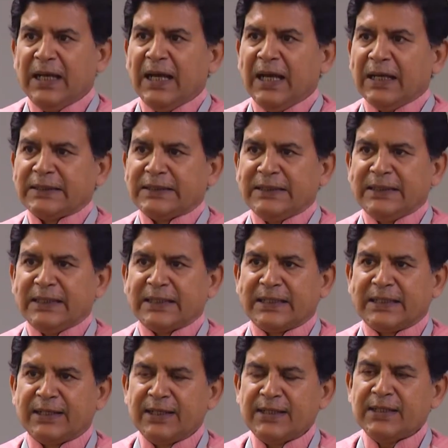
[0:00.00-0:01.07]
I think a
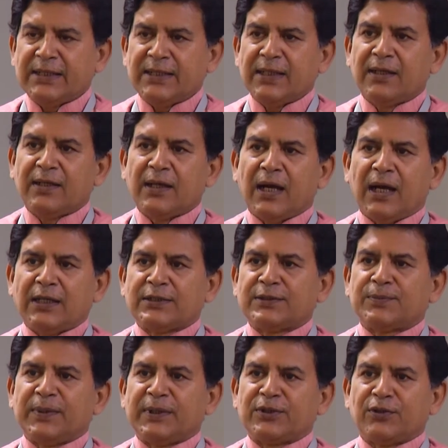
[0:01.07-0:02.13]
critical
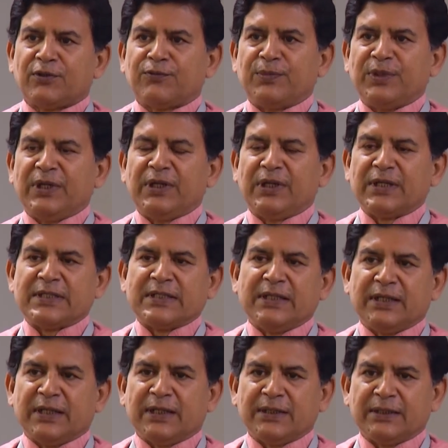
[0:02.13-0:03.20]
aspect of being
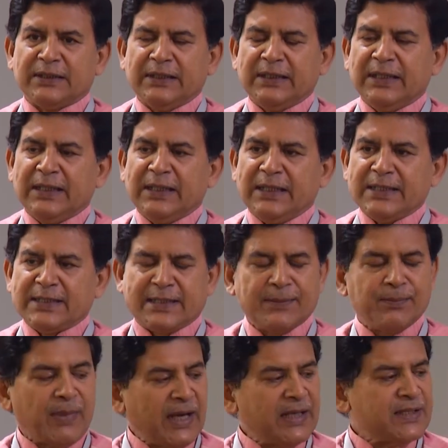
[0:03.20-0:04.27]
resilient is the
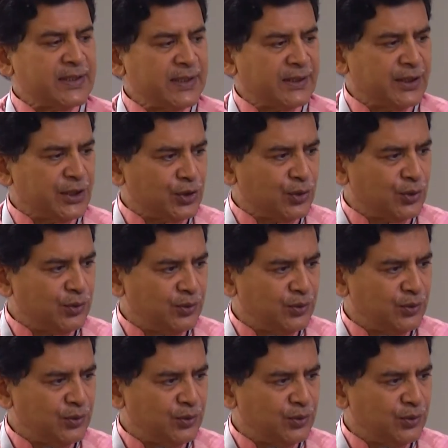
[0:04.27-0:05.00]
mindset issue.